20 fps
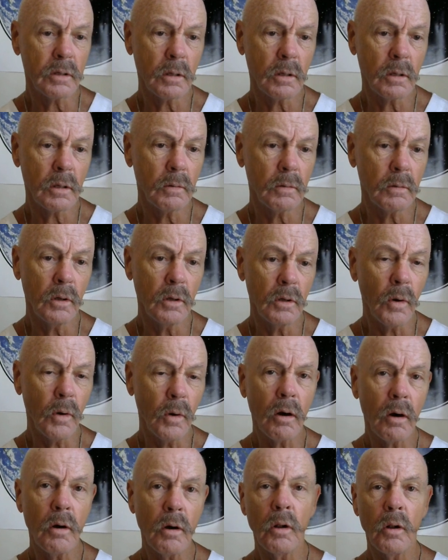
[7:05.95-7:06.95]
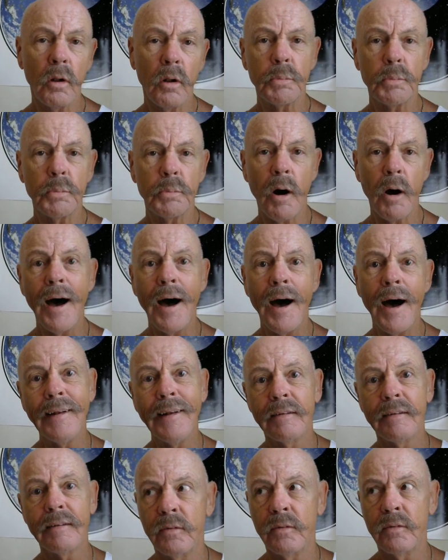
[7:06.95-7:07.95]
So no alcohol or pot,
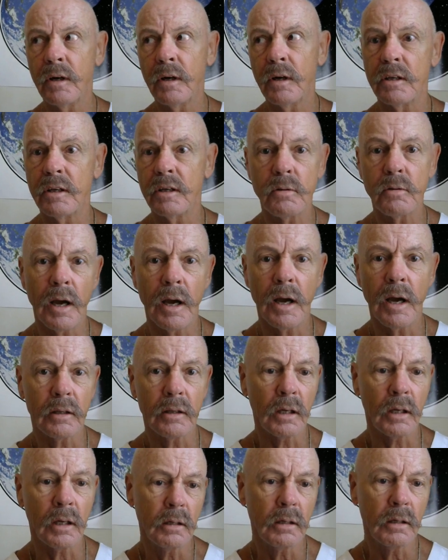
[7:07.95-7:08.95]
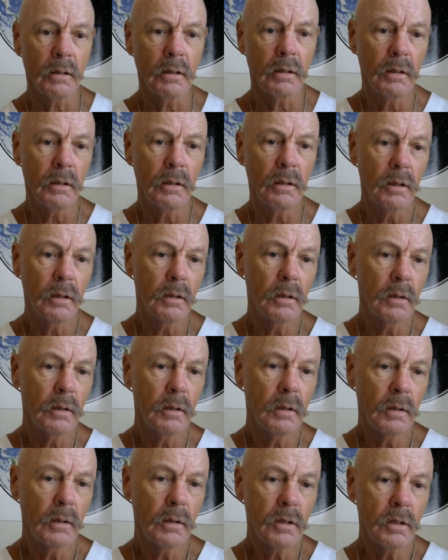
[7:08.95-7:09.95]
very distracting.
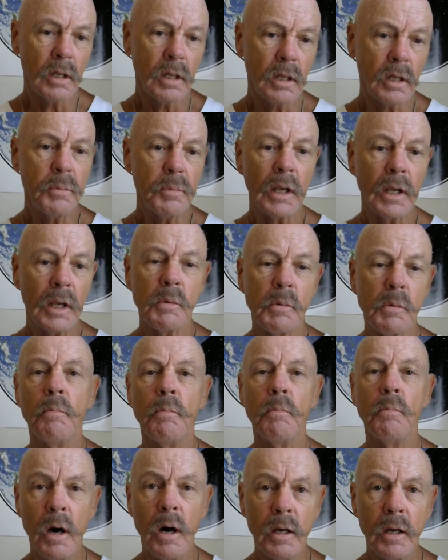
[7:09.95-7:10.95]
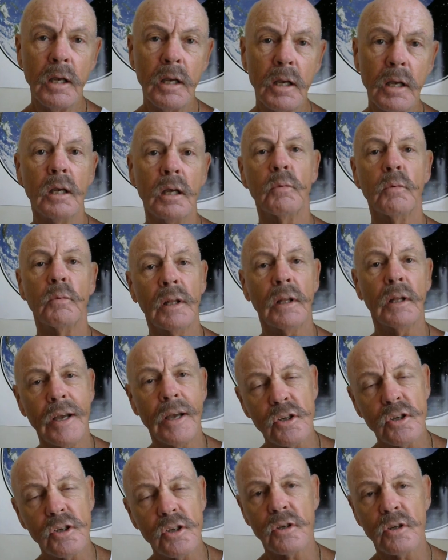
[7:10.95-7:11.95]
Stop thinking about money and
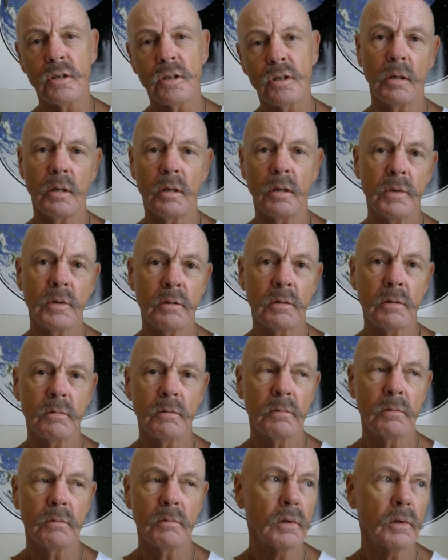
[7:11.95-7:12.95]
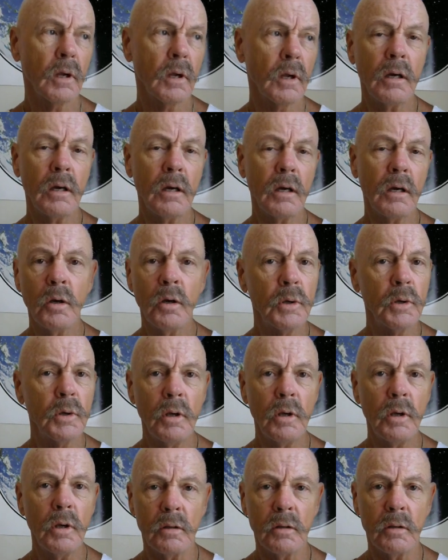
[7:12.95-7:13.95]
relationships. They're not going to help you
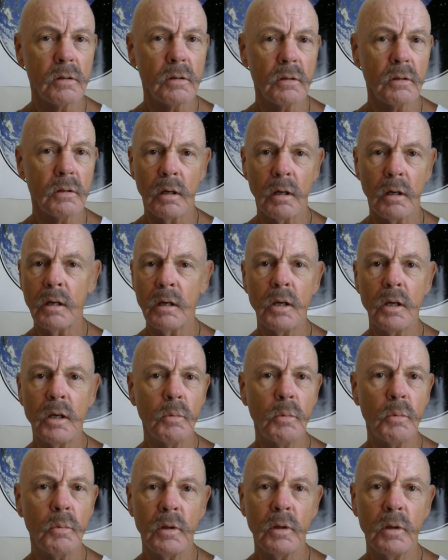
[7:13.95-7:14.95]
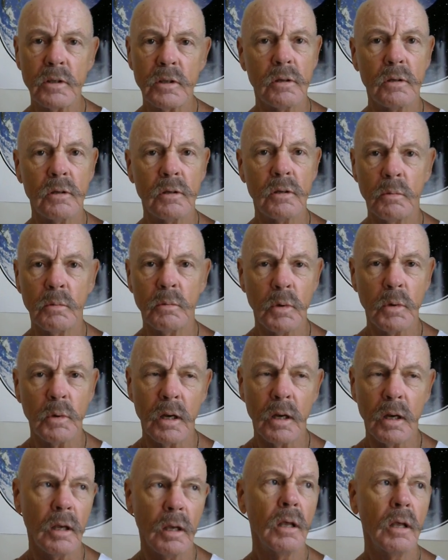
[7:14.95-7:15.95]
eat. They're not going to help you listen to your
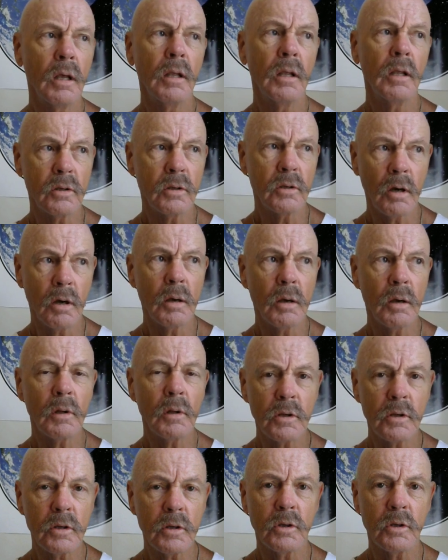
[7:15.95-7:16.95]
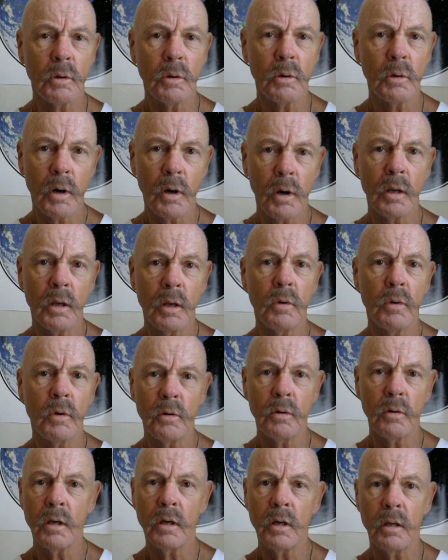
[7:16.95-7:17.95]
body. It's time to listen to your body when
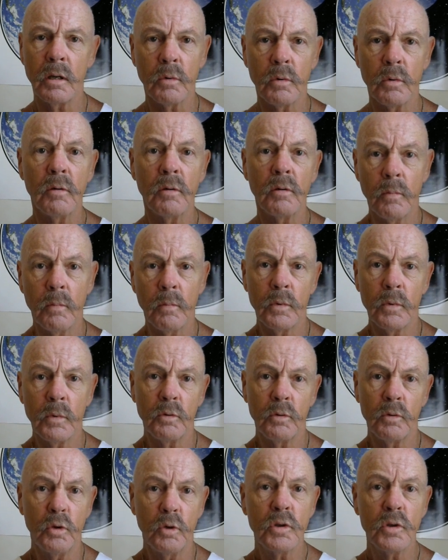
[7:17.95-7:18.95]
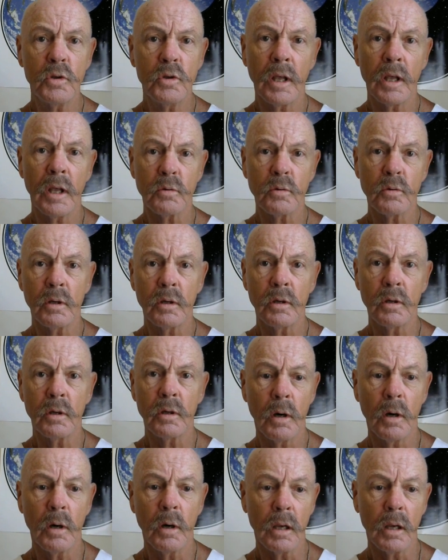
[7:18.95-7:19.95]
you eat, when you do things with your body.